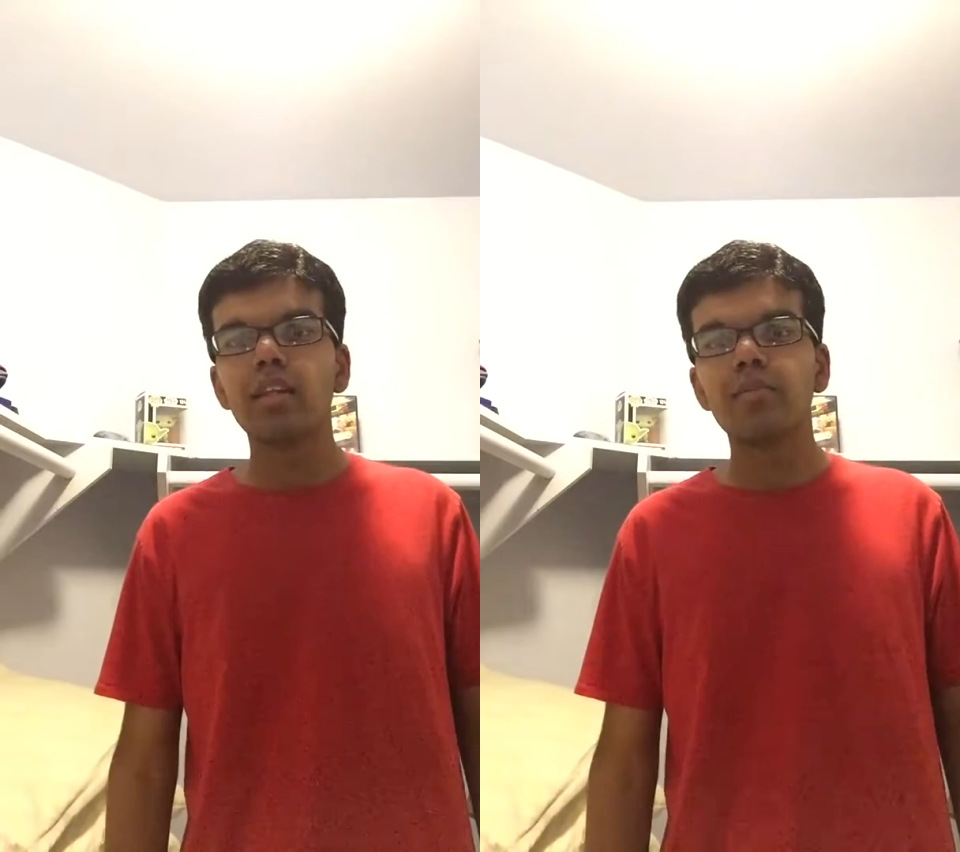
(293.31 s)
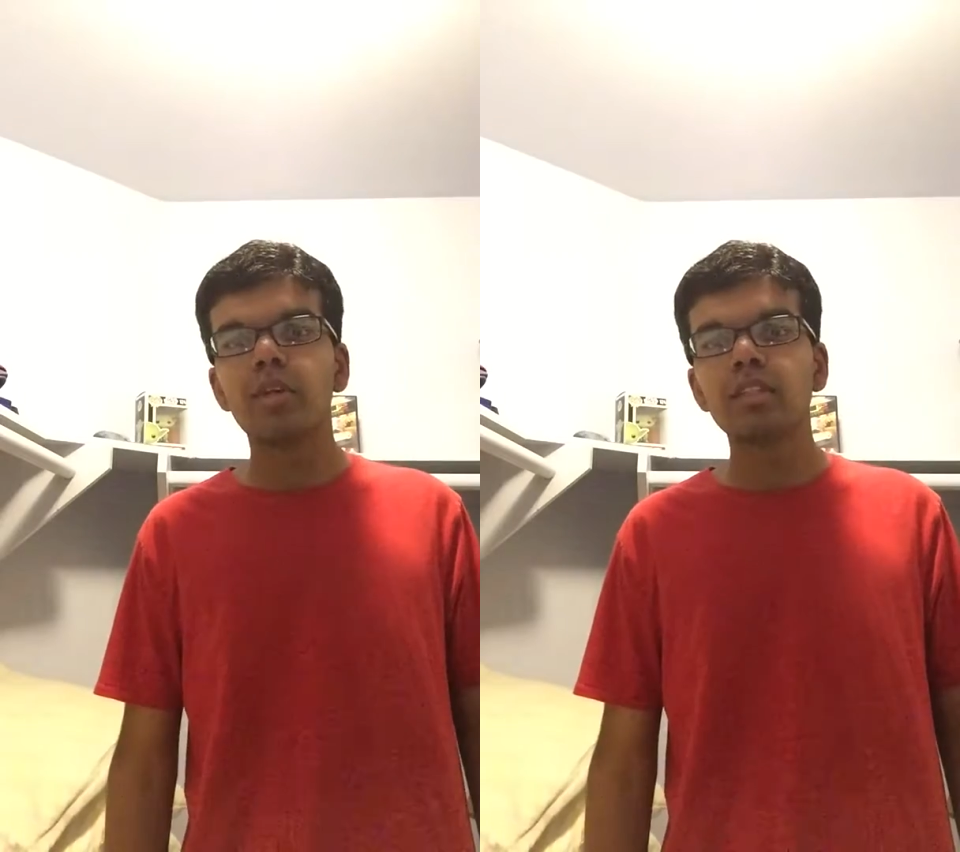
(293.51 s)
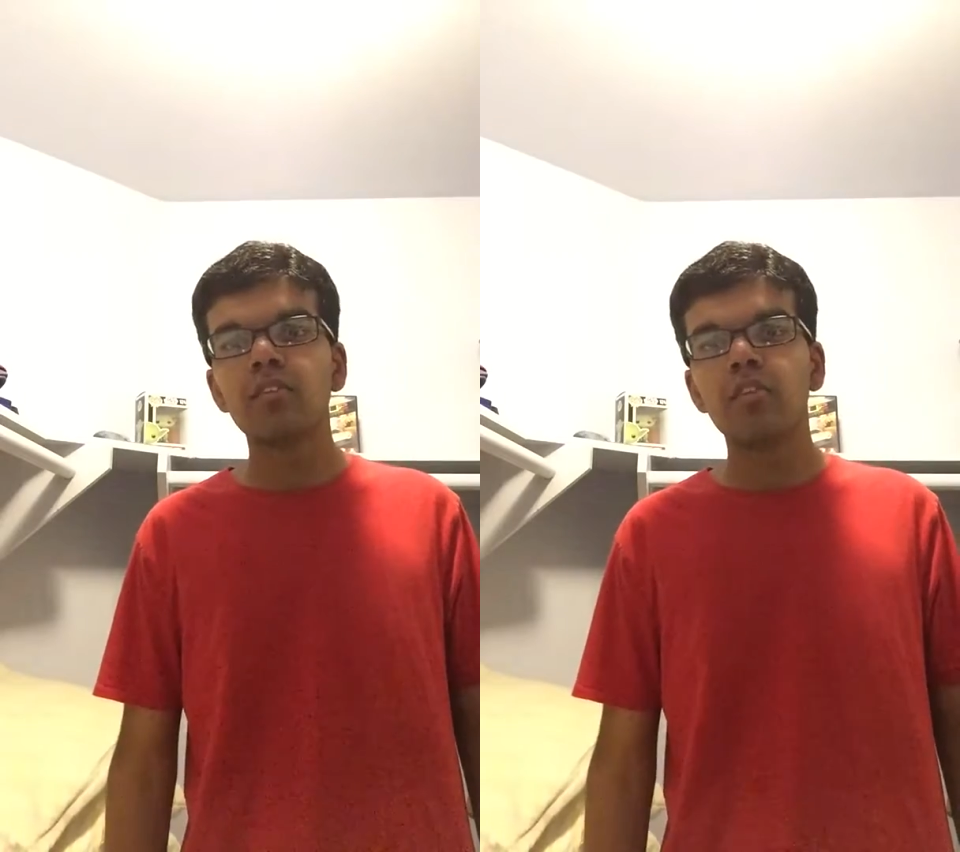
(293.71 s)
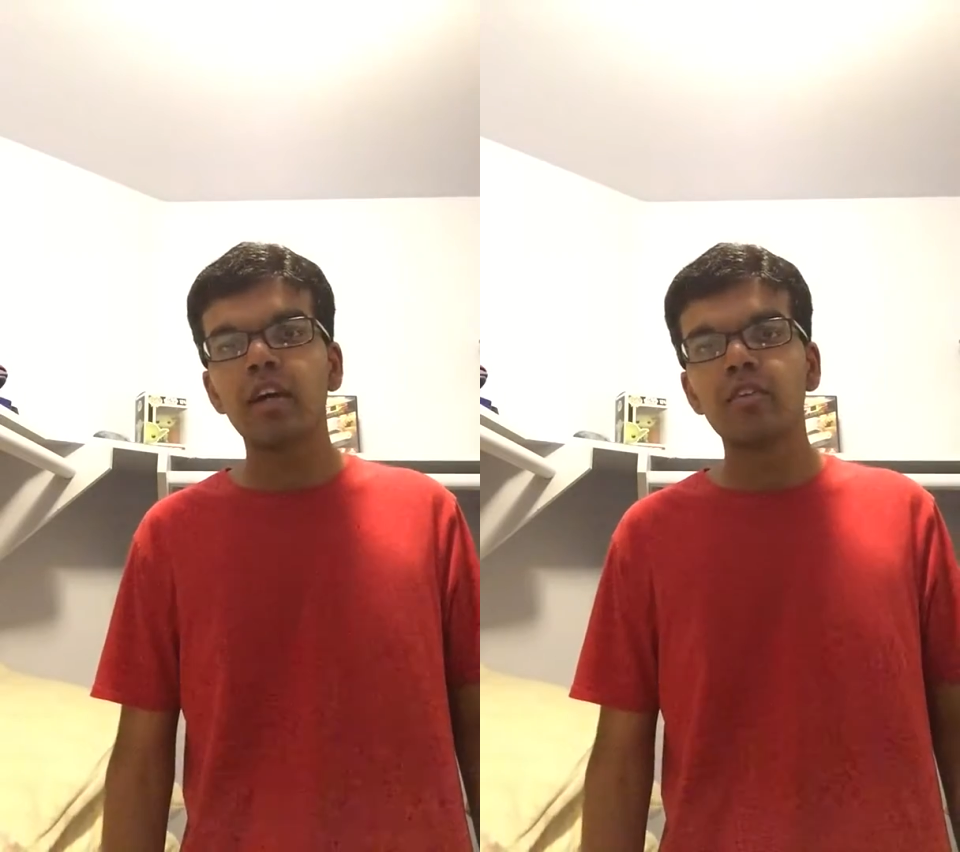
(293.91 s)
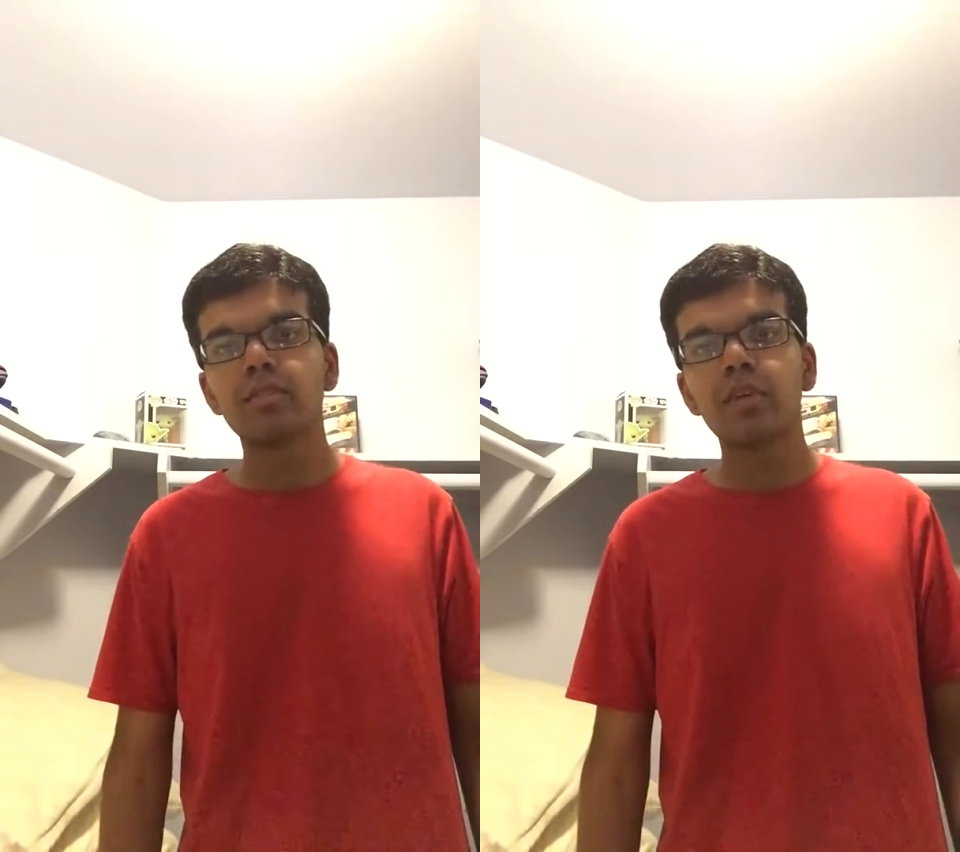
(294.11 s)
the prison
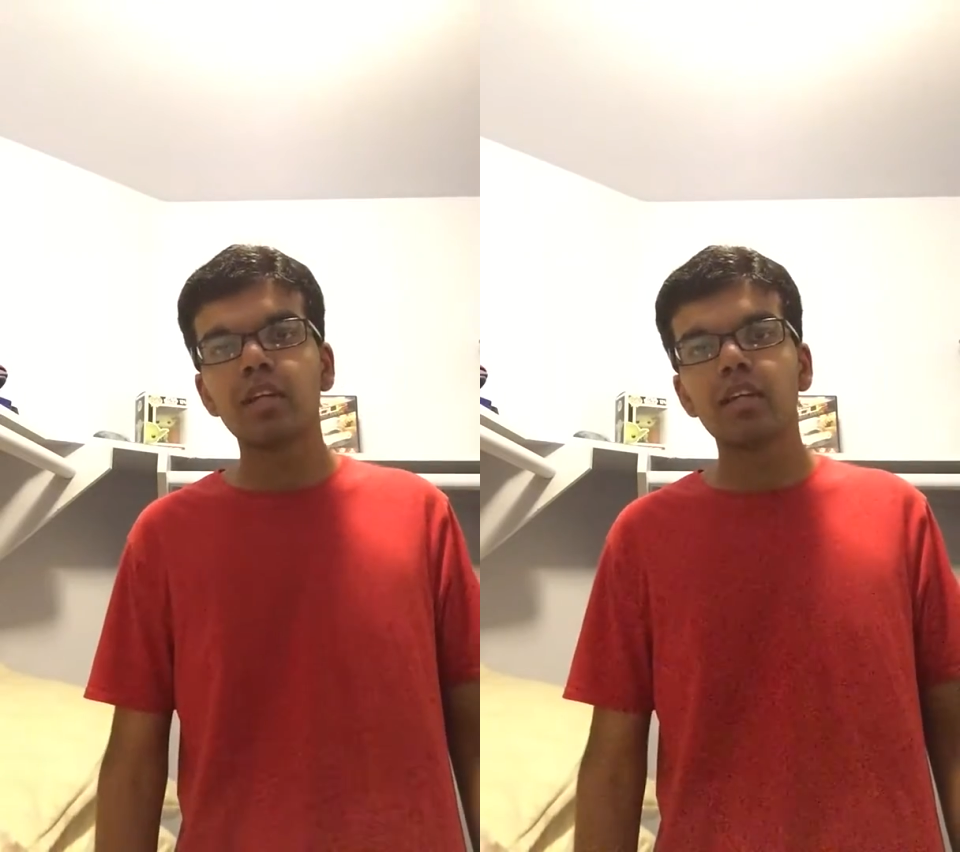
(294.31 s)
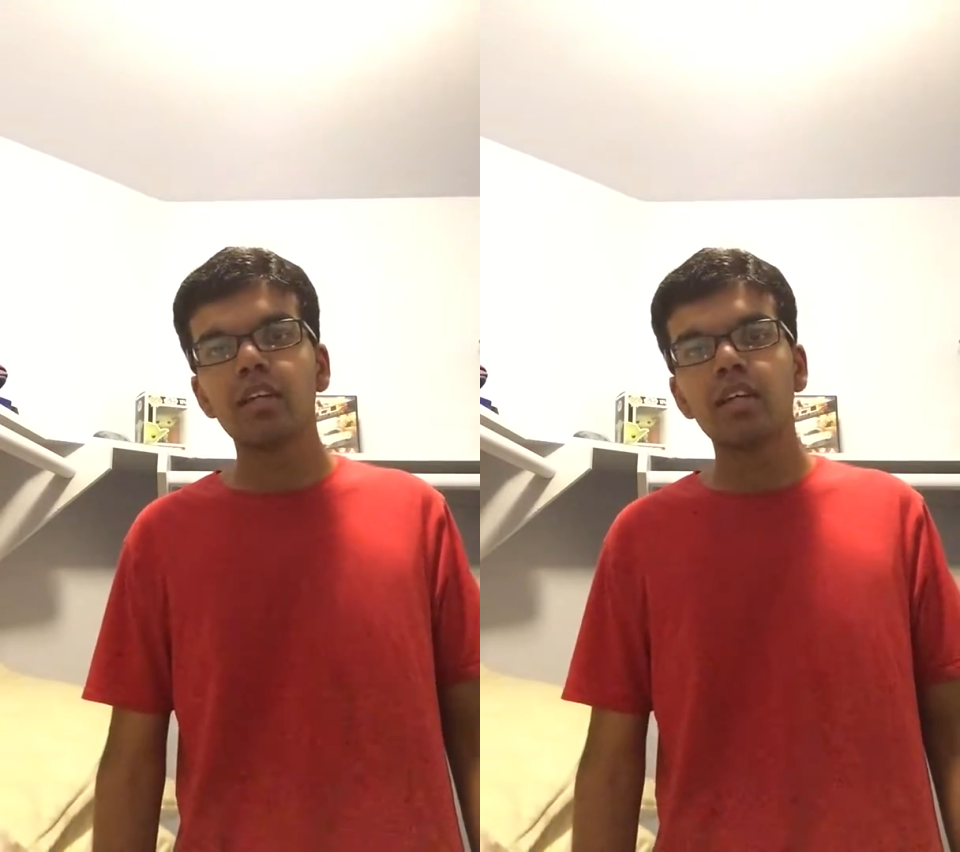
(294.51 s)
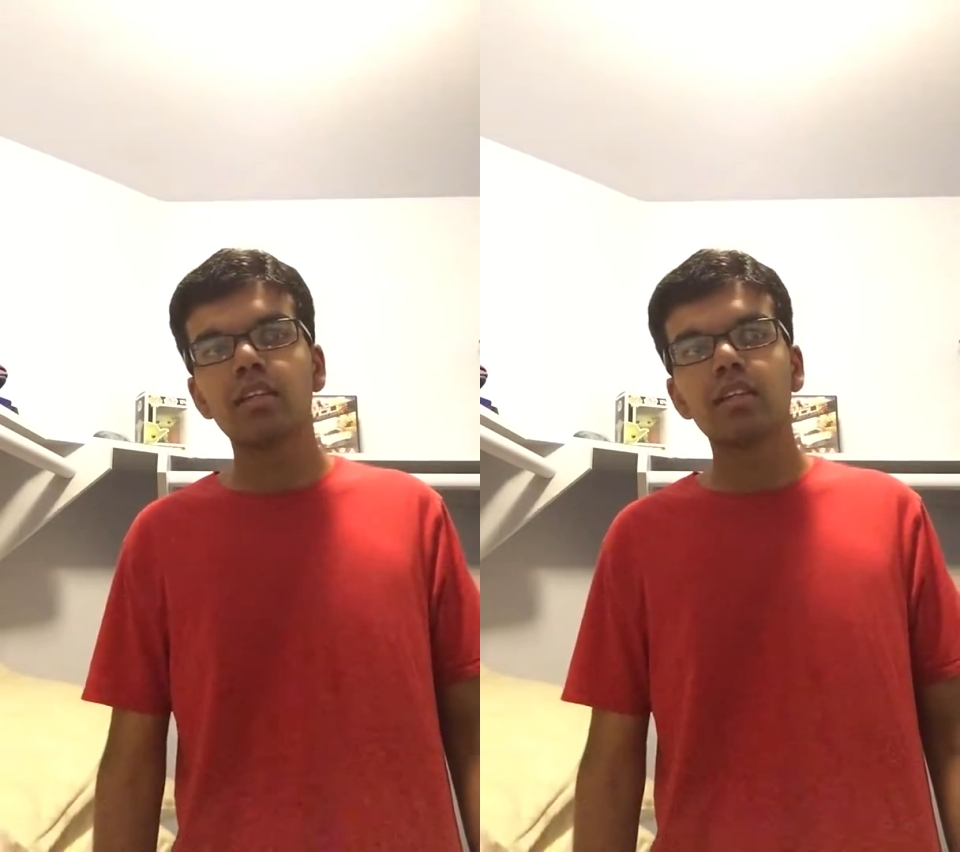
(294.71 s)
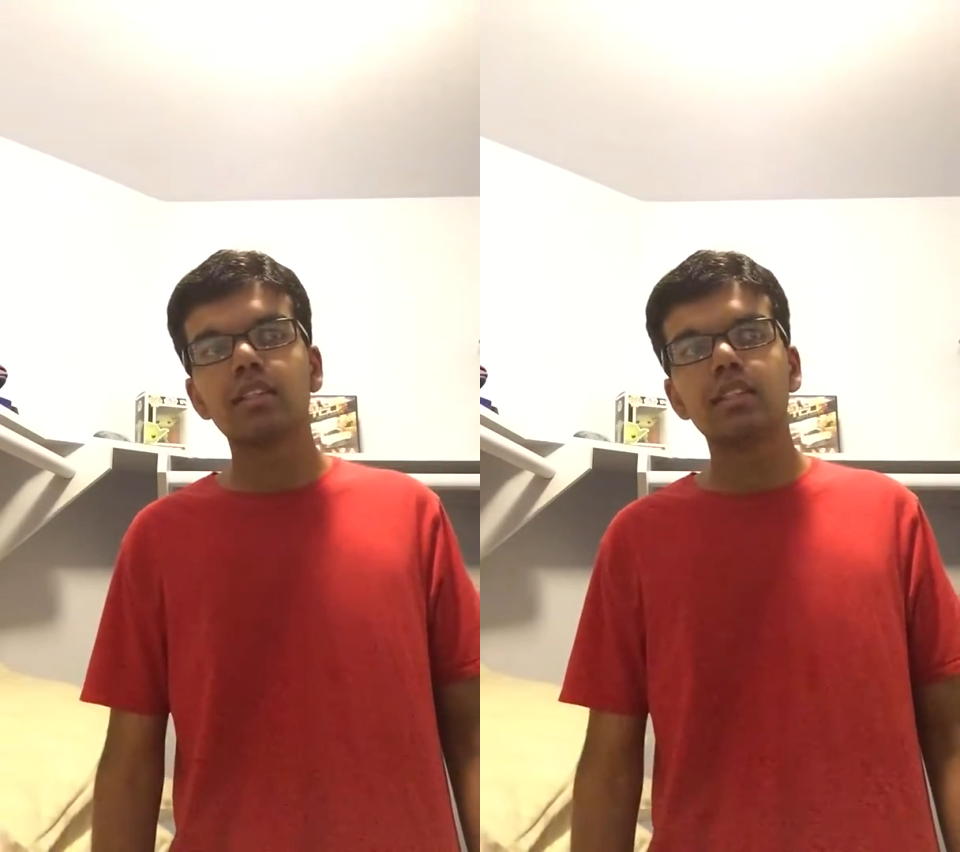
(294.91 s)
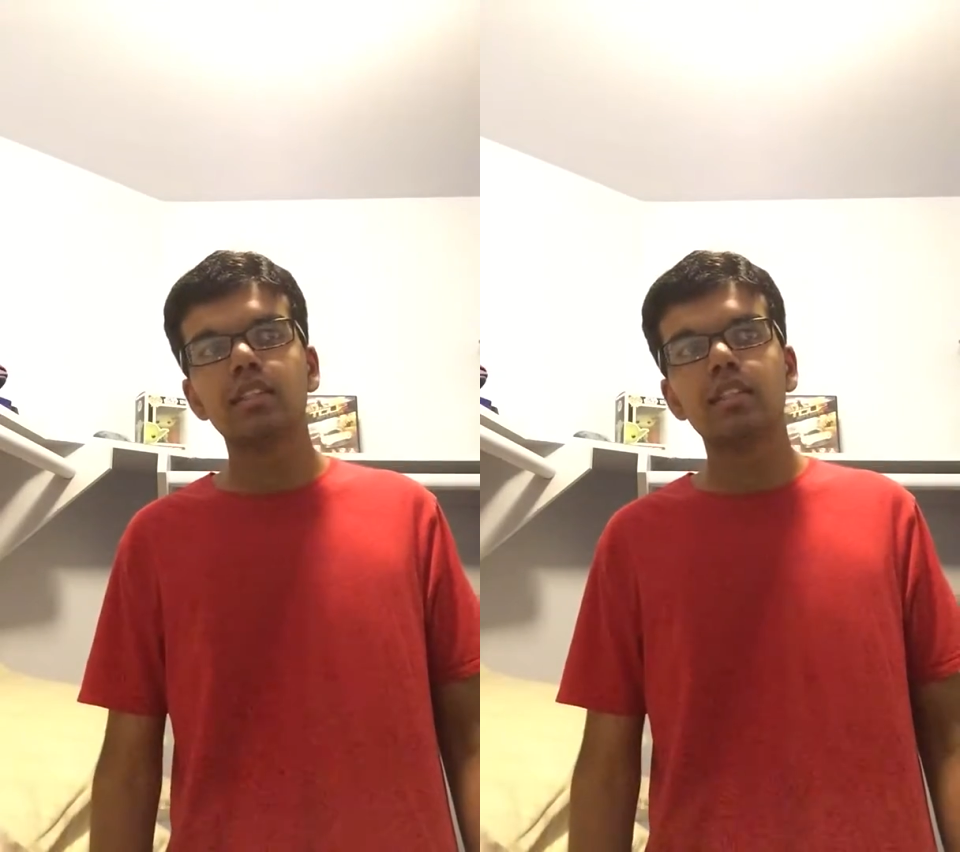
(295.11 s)
fight was pretty good. Let's
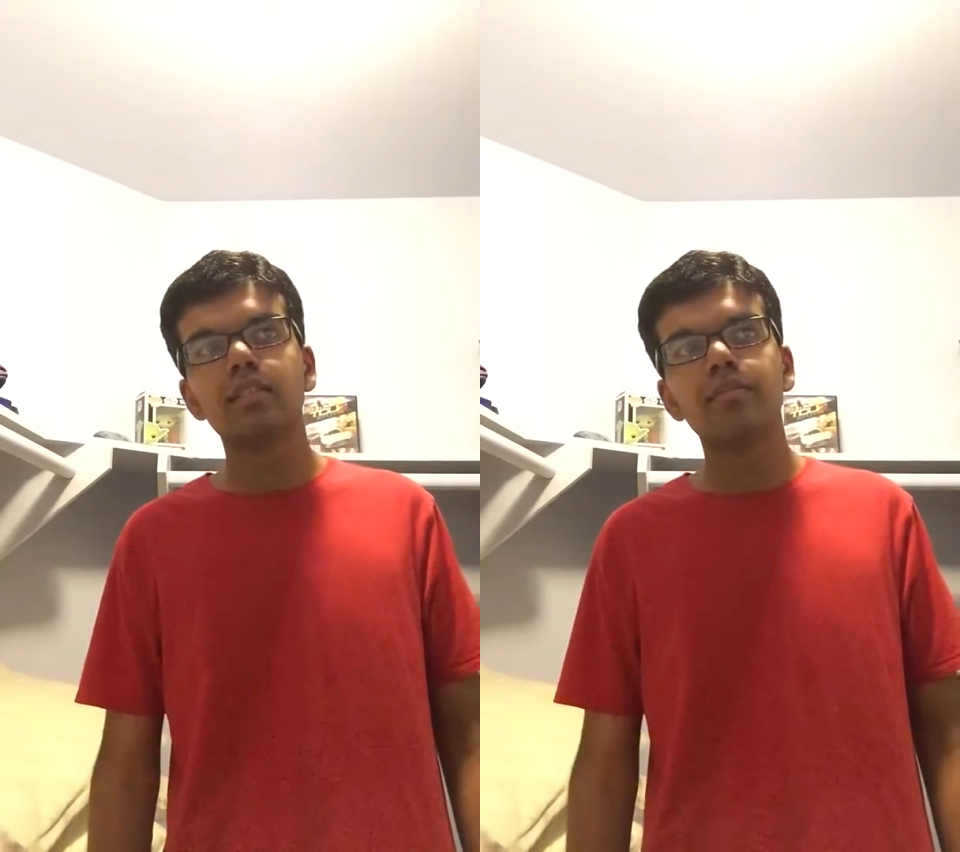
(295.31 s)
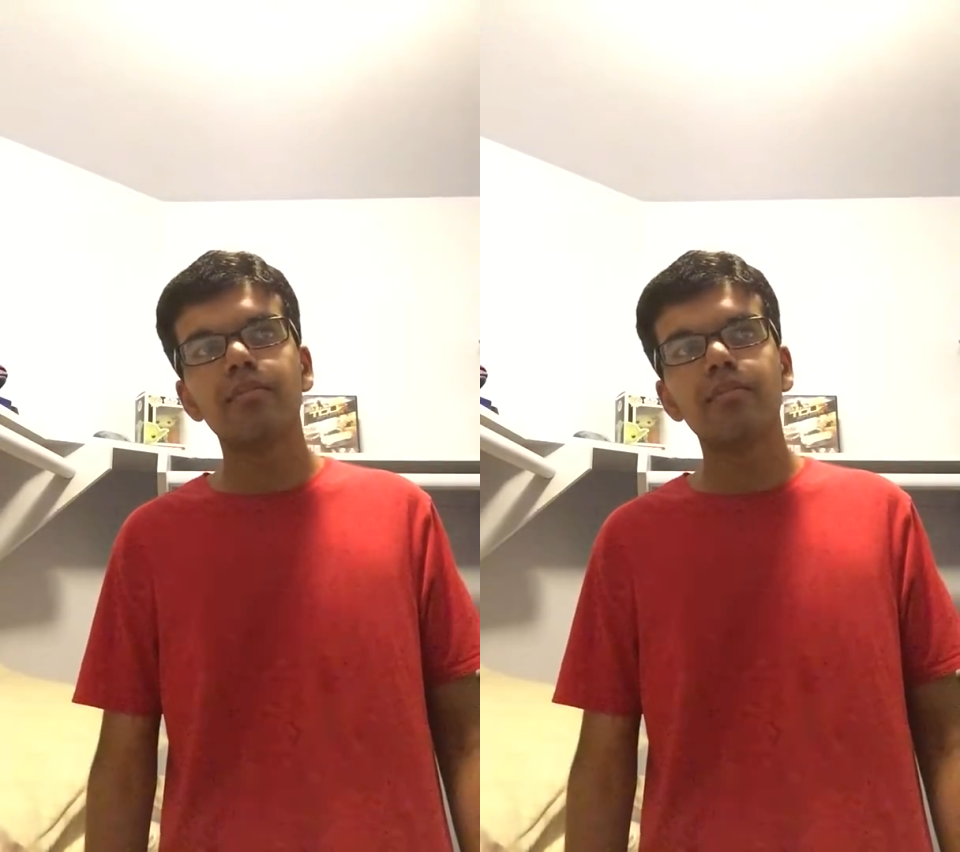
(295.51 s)
see.